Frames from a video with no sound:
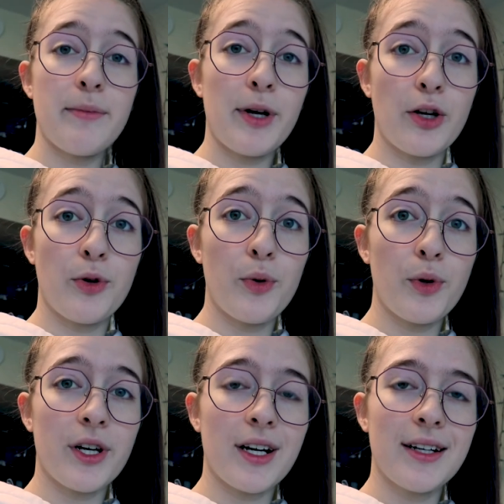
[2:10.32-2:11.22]
Didn't bring a
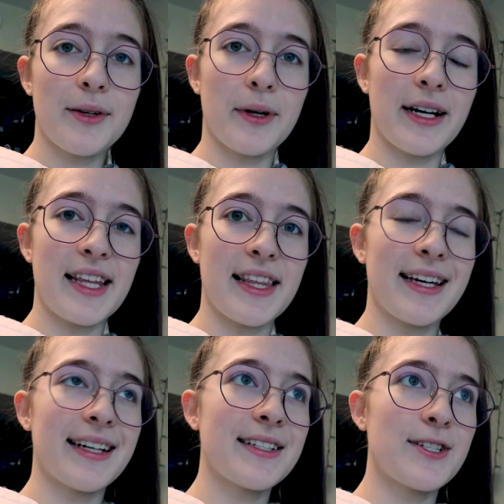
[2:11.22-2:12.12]
cooler or
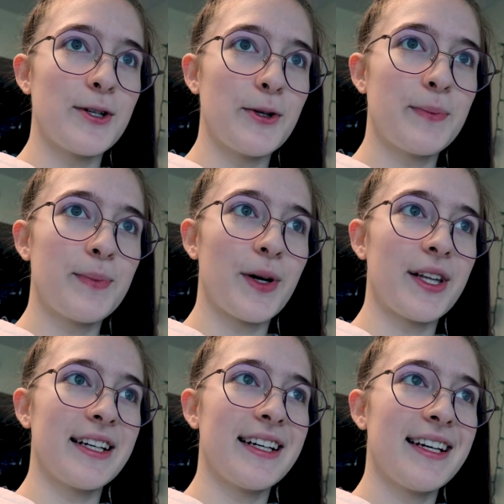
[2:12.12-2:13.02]
anything to
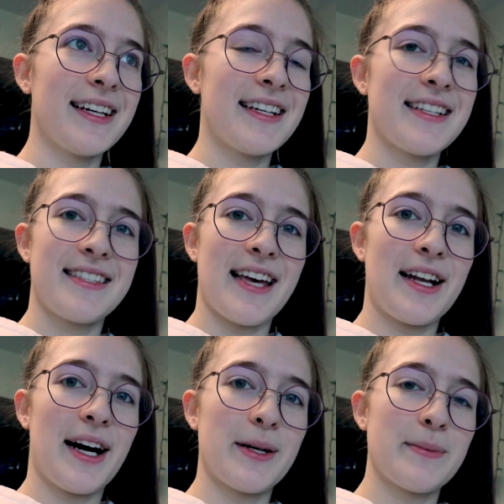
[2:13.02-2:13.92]
put
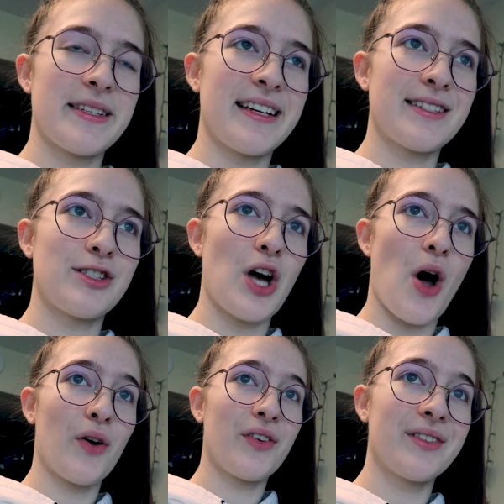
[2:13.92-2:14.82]
said items in,
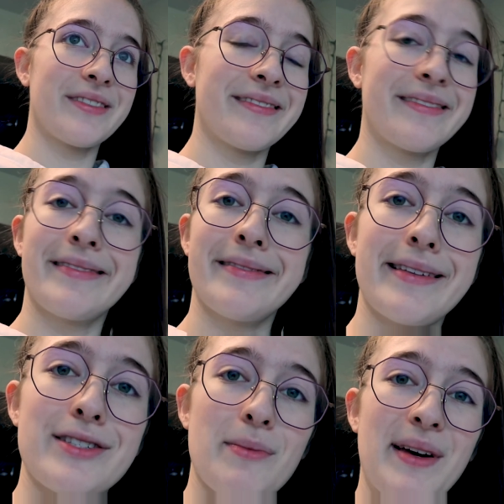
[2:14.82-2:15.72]
so
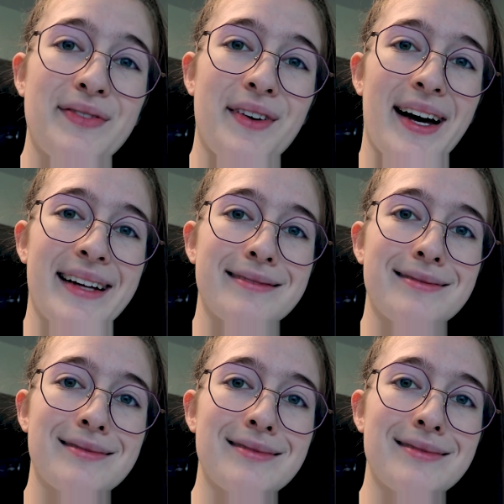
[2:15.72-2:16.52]
this will be fun.